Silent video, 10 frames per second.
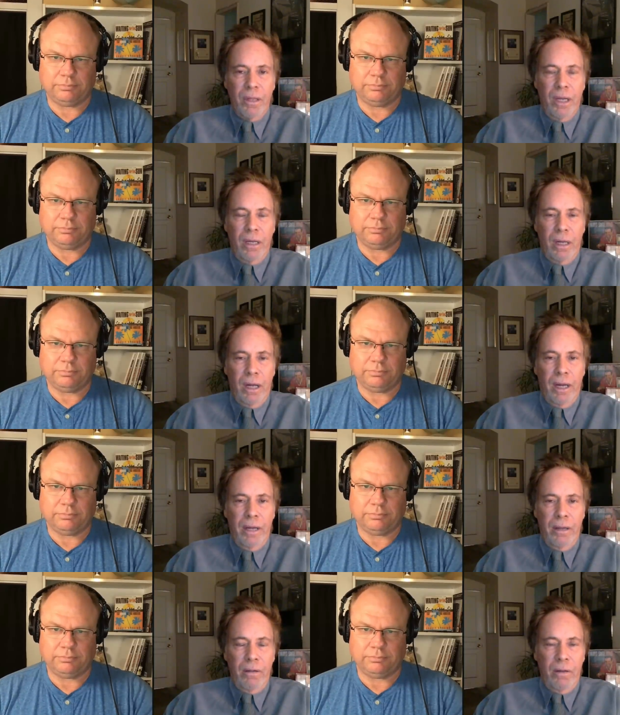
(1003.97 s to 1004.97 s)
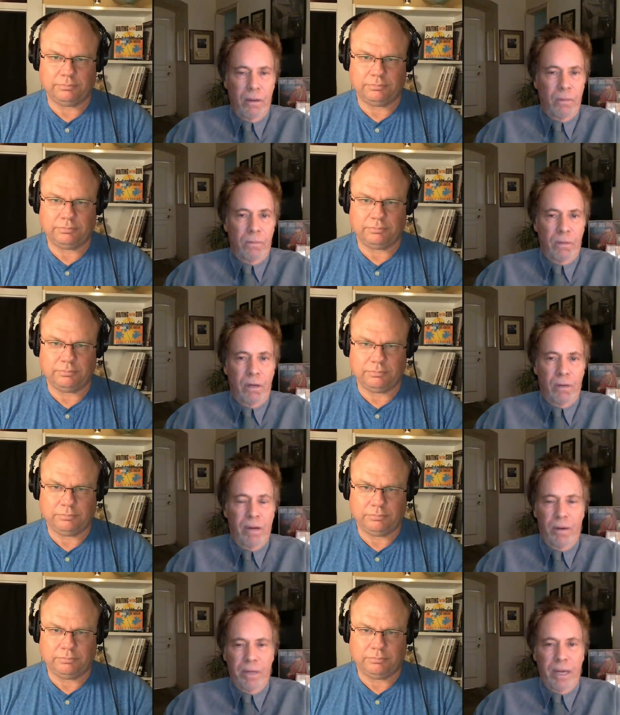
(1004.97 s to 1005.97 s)
Speaker 1: that I, you know, hung
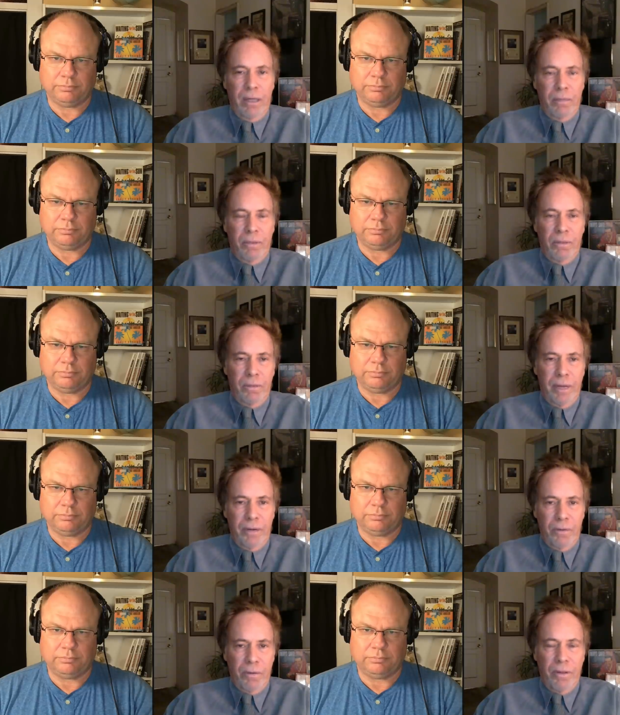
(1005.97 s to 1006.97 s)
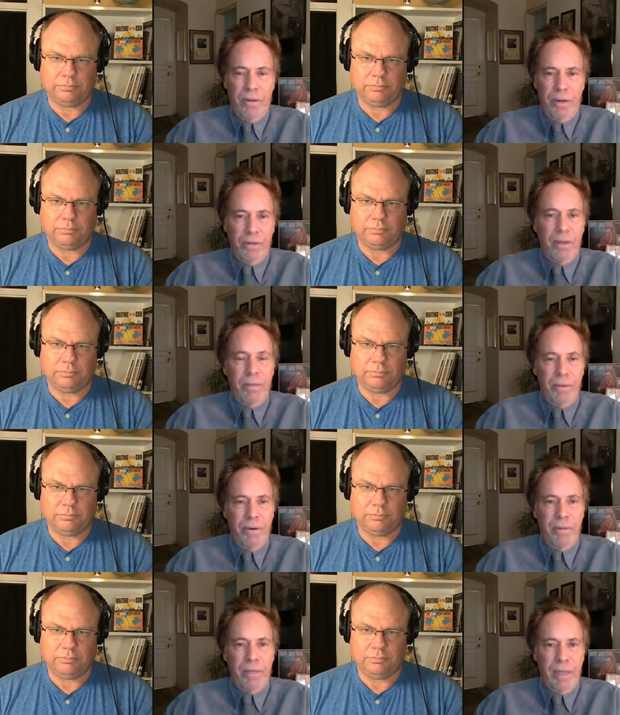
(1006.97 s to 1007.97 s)
around with Alec Baldwin and his brother at a time
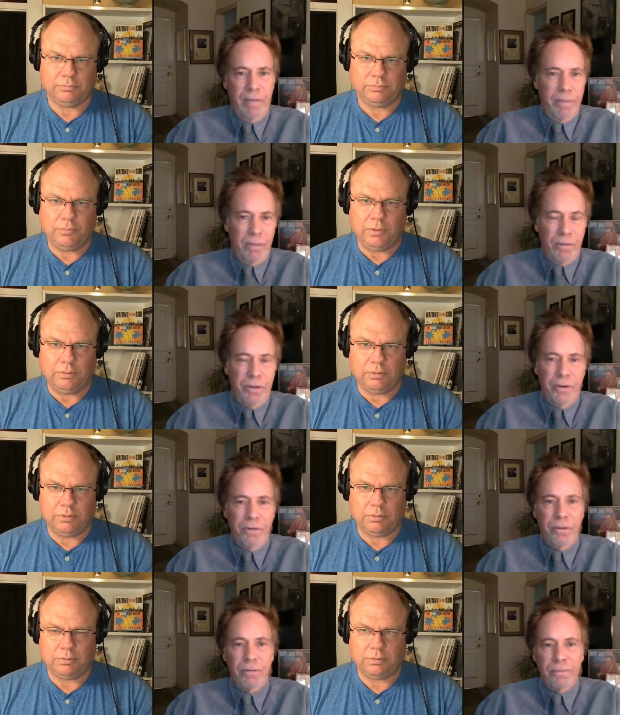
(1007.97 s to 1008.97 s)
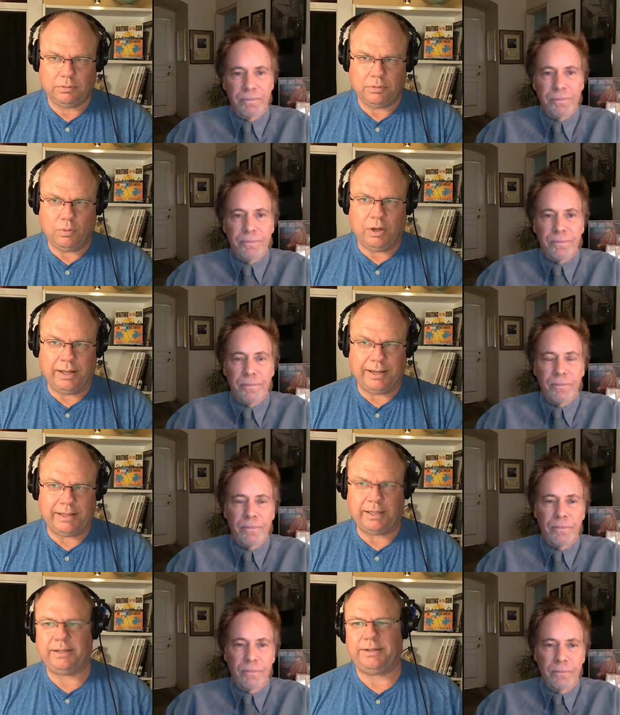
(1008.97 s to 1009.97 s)
period of my life about 20 years ago.
Speaker 2: Well, and,
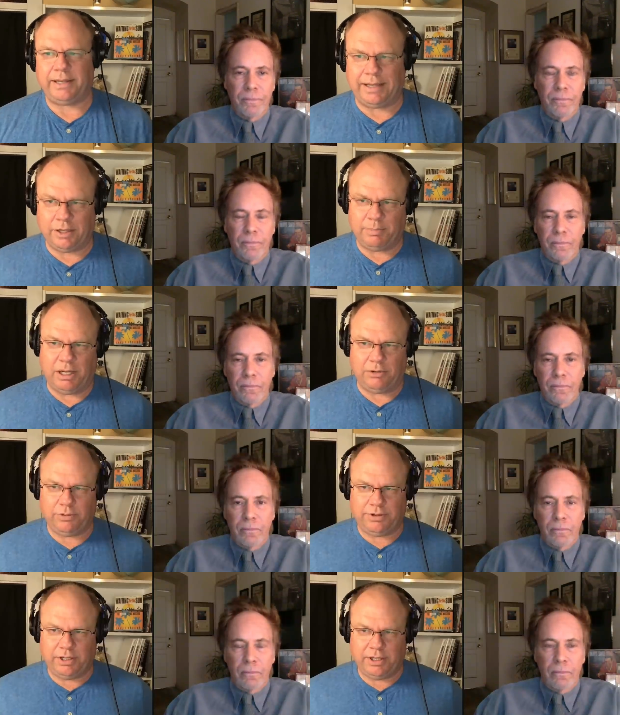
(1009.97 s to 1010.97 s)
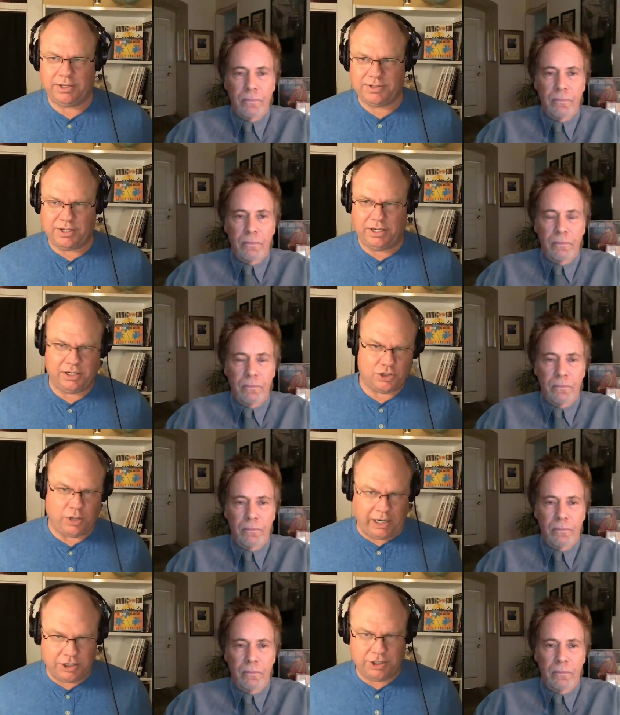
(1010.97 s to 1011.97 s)
and and the Alec Baldwin thing is a
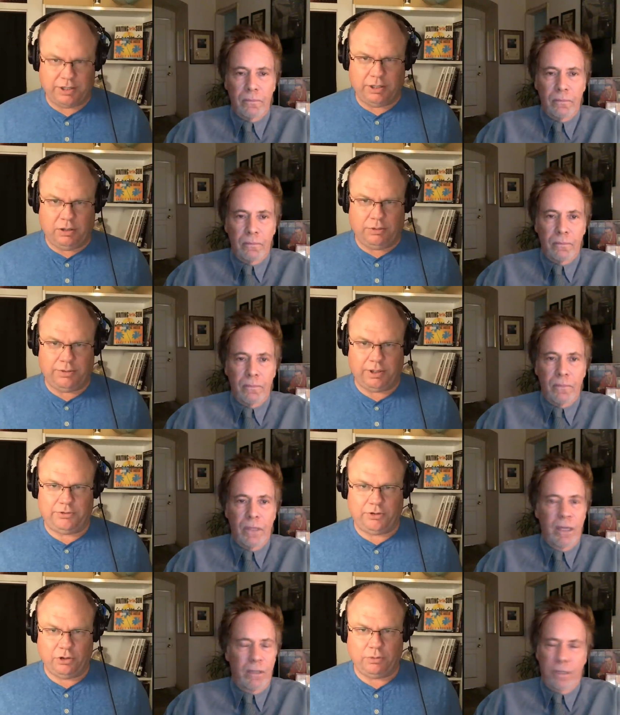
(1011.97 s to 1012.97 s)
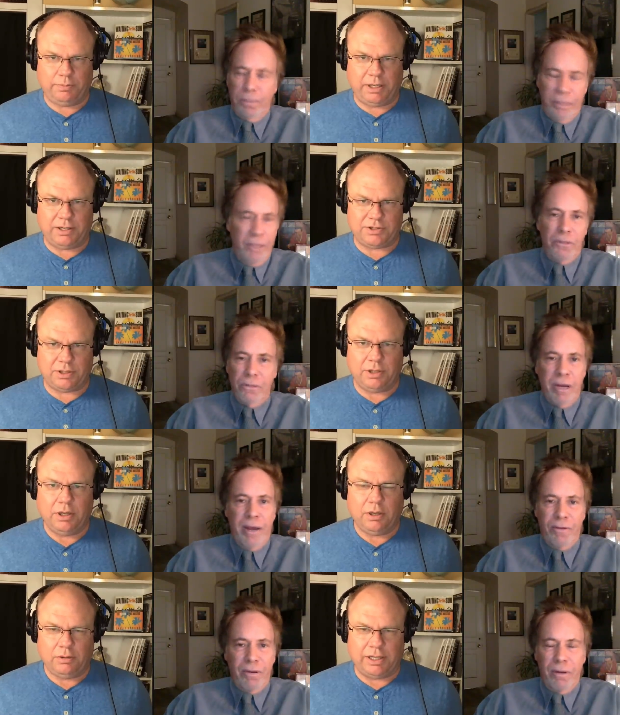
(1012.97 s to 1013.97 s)
distraction in the whole thing too. It's a complete
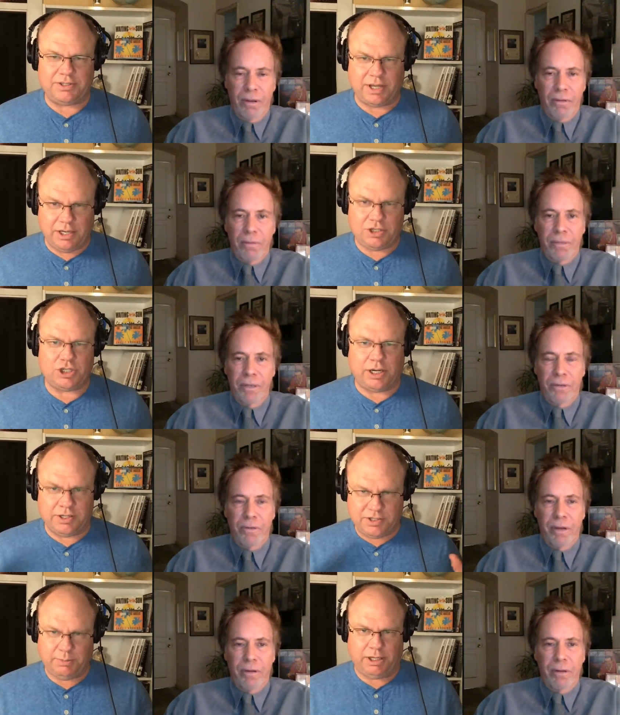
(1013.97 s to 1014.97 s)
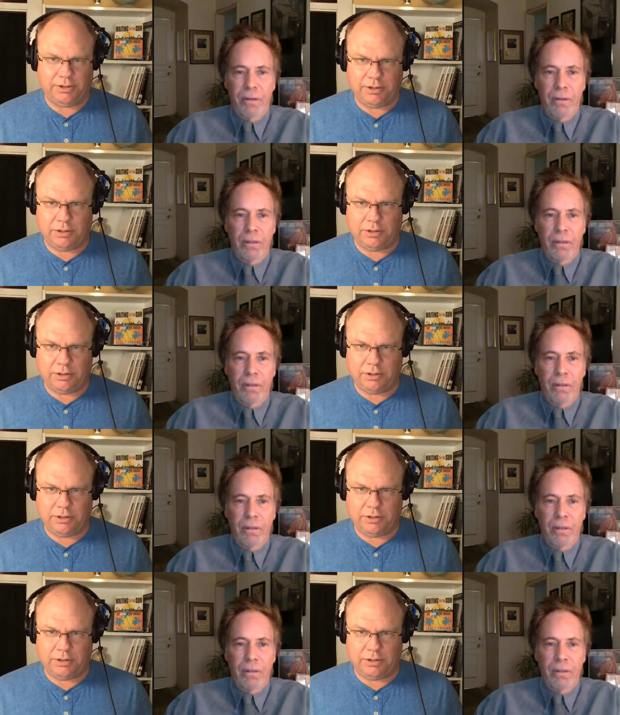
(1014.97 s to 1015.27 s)
distraction. Let's it's say he's John Smith,